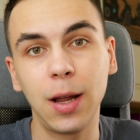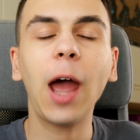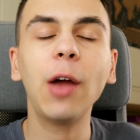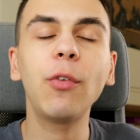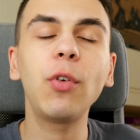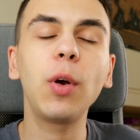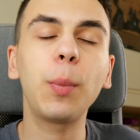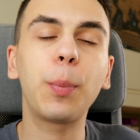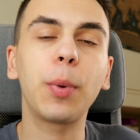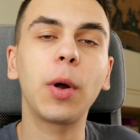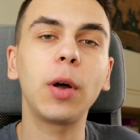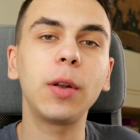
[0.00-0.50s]

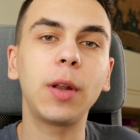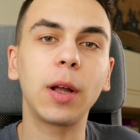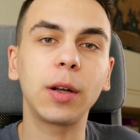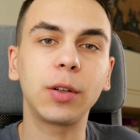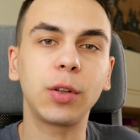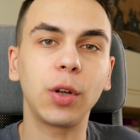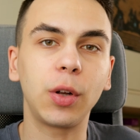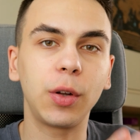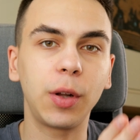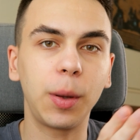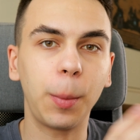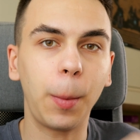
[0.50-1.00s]
Every
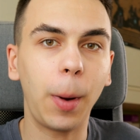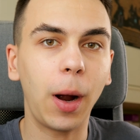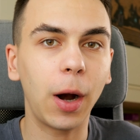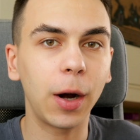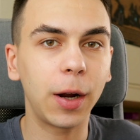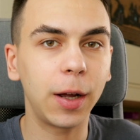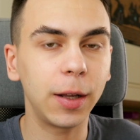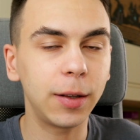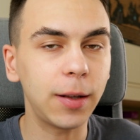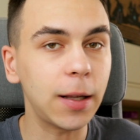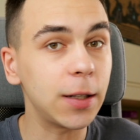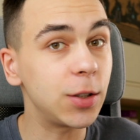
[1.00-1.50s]
product on the
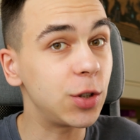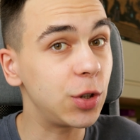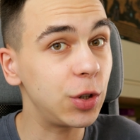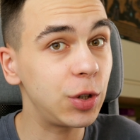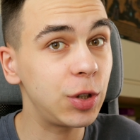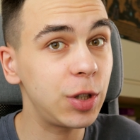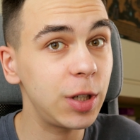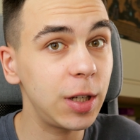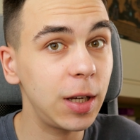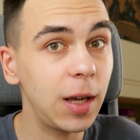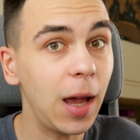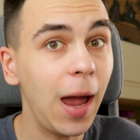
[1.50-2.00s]
market that you
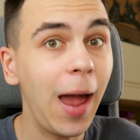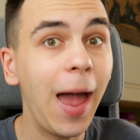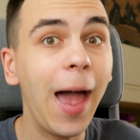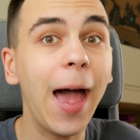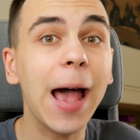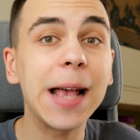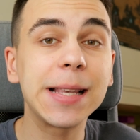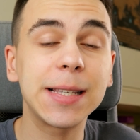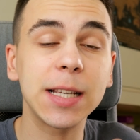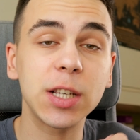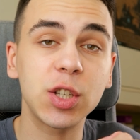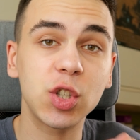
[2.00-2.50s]
see
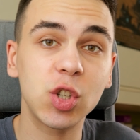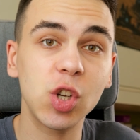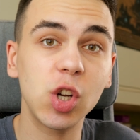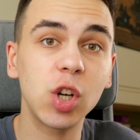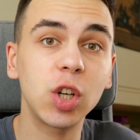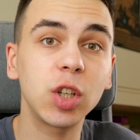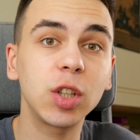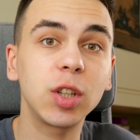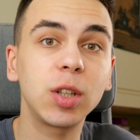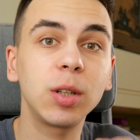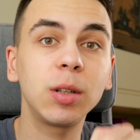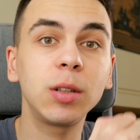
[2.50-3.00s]
has a
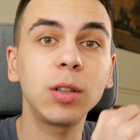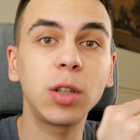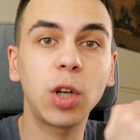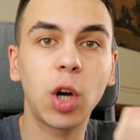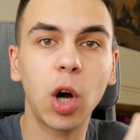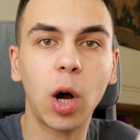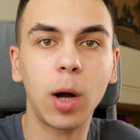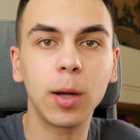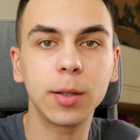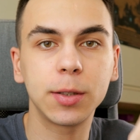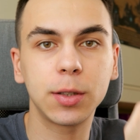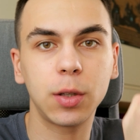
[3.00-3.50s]
certain
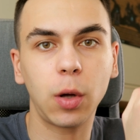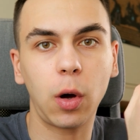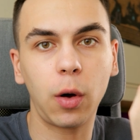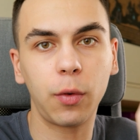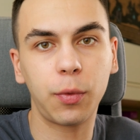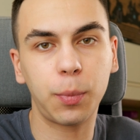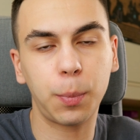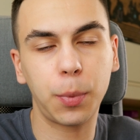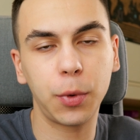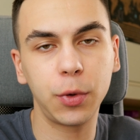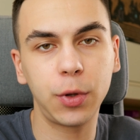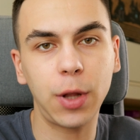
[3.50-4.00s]
cost
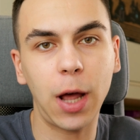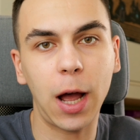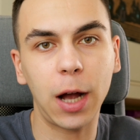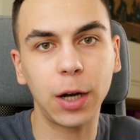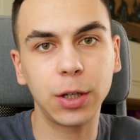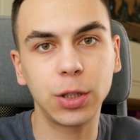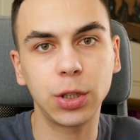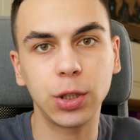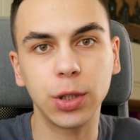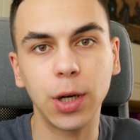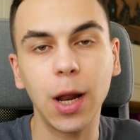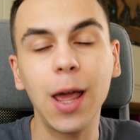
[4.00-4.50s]
of
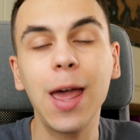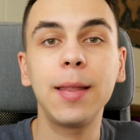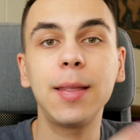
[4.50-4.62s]
production,